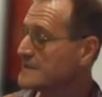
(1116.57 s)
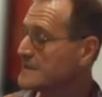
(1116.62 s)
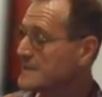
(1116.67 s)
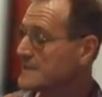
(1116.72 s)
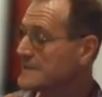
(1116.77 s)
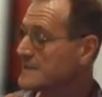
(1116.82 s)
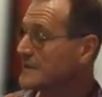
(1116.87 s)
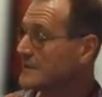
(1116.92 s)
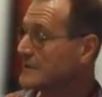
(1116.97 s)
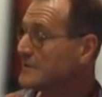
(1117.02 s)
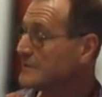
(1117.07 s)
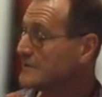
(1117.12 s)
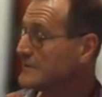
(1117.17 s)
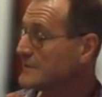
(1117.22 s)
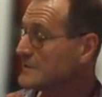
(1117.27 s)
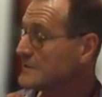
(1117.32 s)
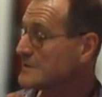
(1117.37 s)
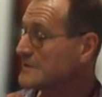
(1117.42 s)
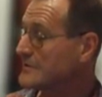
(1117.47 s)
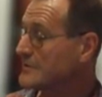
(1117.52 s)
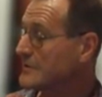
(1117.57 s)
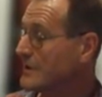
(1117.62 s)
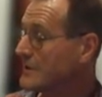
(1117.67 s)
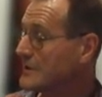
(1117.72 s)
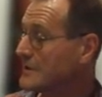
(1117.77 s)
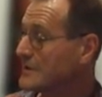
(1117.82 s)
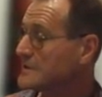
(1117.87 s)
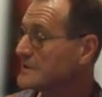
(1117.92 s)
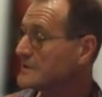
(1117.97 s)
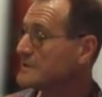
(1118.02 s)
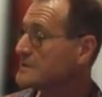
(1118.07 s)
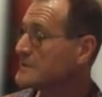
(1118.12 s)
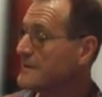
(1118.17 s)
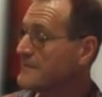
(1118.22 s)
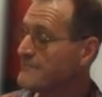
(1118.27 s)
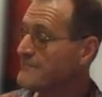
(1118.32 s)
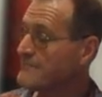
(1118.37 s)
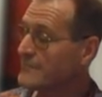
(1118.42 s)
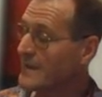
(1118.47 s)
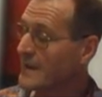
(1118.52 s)
just a universal knowledge.
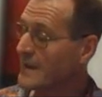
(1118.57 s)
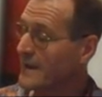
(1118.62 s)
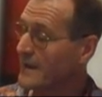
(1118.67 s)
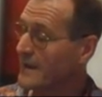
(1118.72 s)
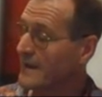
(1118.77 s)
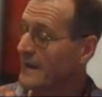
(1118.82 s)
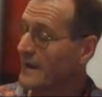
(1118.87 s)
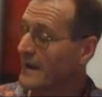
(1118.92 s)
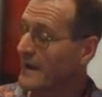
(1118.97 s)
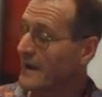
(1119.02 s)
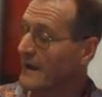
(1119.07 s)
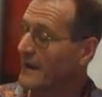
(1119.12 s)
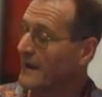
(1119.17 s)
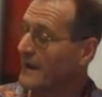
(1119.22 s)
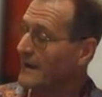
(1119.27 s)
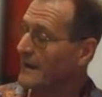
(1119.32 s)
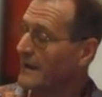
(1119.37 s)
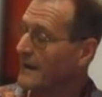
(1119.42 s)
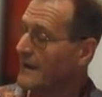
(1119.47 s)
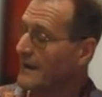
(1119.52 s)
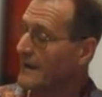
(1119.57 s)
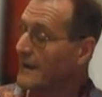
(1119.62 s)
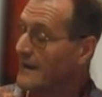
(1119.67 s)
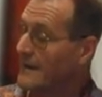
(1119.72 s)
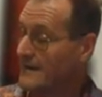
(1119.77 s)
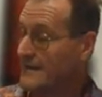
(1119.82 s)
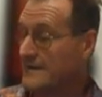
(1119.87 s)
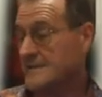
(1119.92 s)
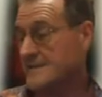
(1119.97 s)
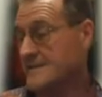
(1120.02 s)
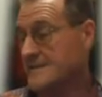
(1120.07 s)
And I